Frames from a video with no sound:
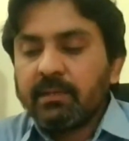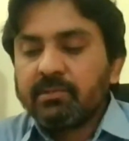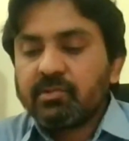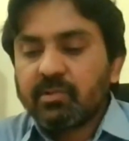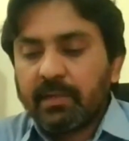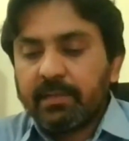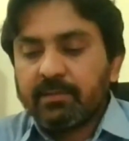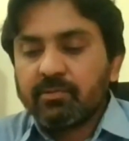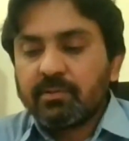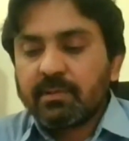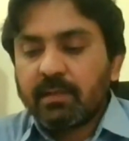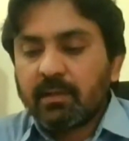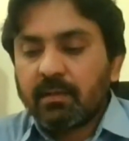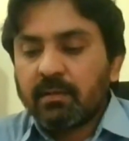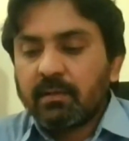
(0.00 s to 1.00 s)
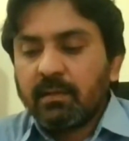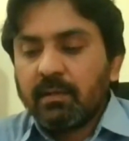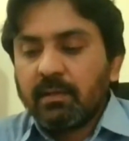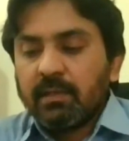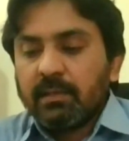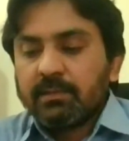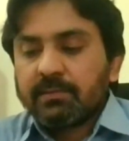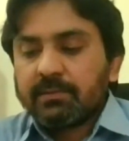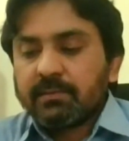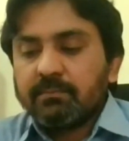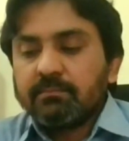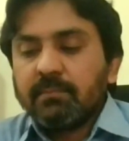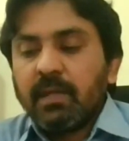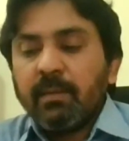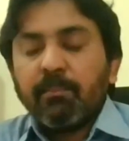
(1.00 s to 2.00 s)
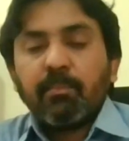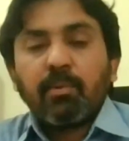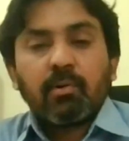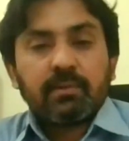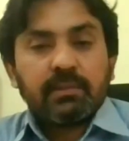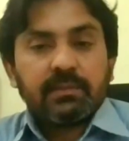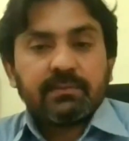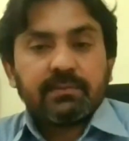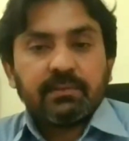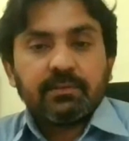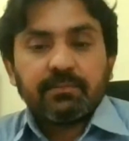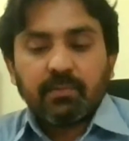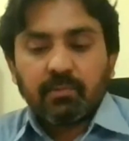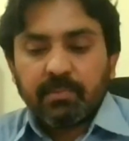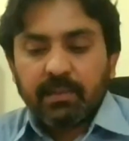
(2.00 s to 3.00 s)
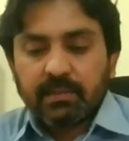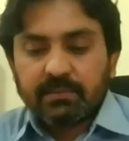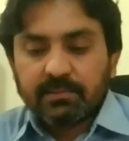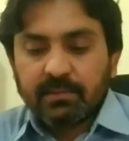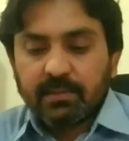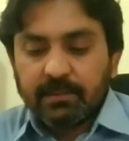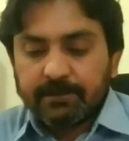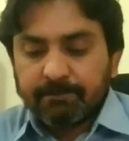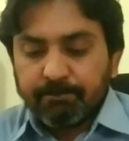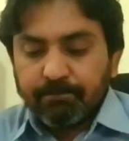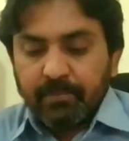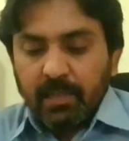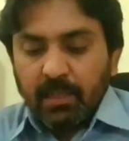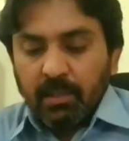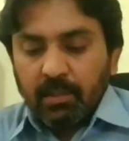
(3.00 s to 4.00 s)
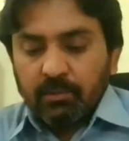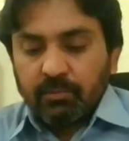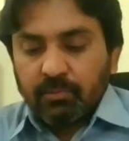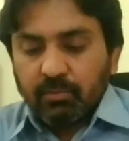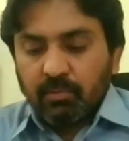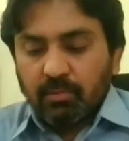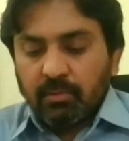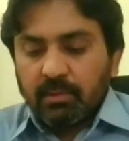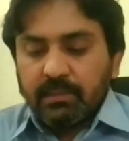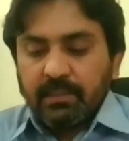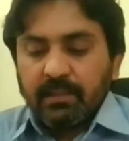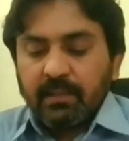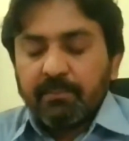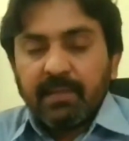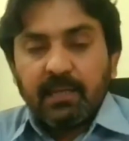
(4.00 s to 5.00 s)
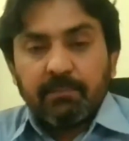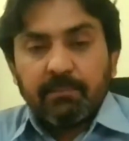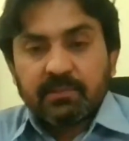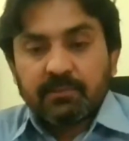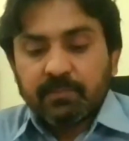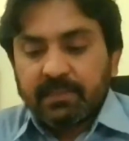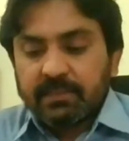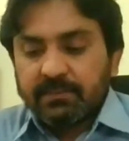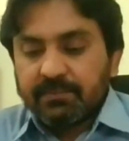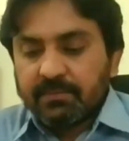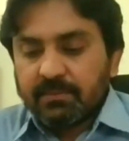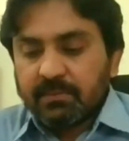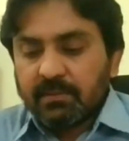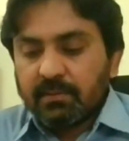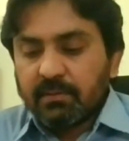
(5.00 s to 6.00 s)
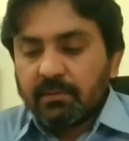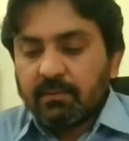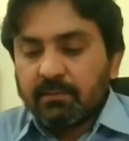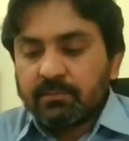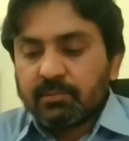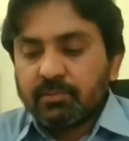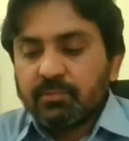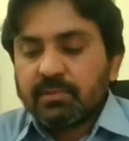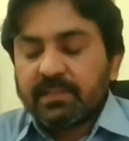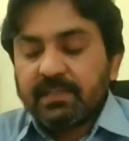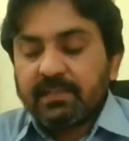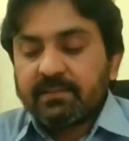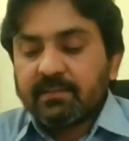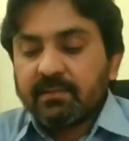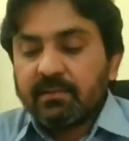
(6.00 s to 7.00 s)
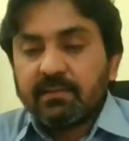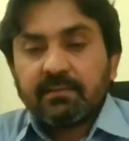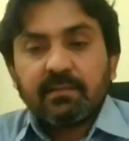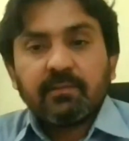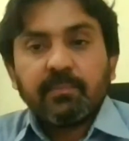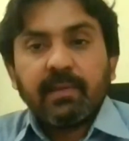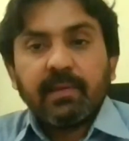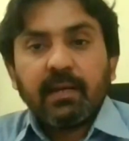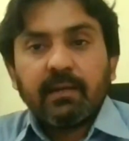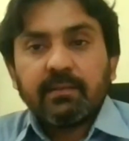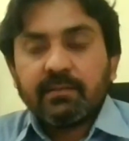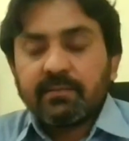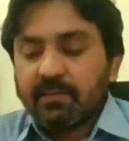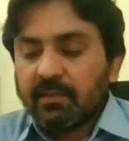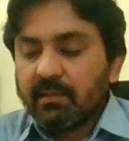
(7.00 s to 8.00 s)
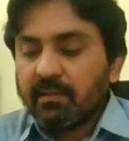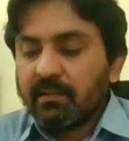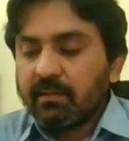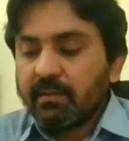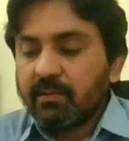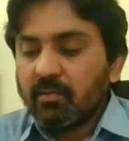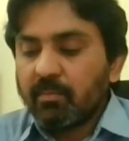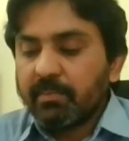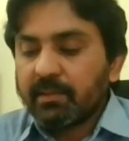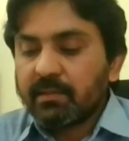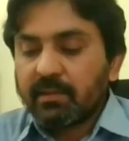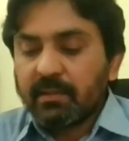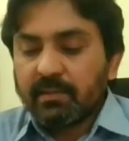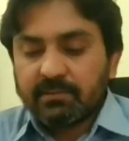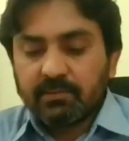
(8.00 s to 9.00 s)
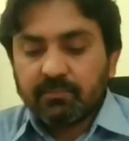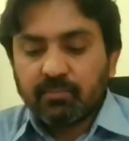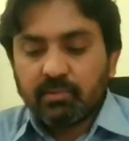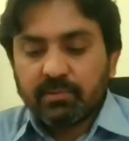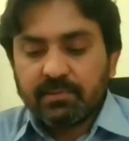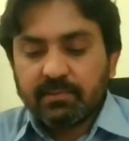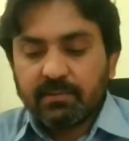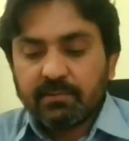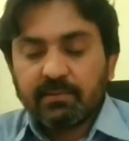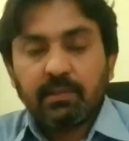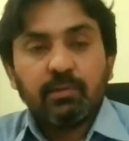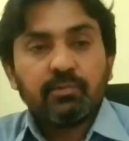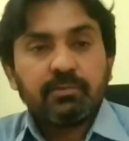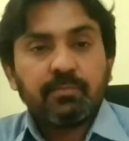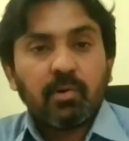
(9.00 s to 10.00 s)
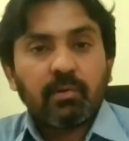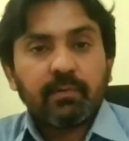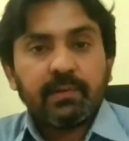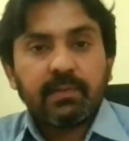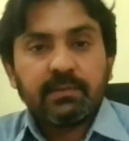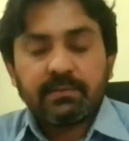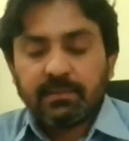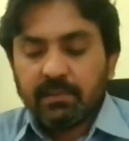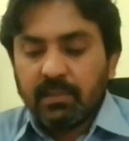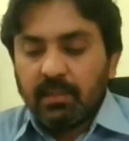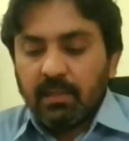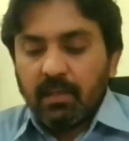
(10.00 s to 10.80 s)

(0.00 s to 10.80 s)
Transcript: and try to draw some important lessons for Pakistan. So there are many perspectives to trace the reasons behind the Sri Lankan economic crisis. For instance, huge borrowings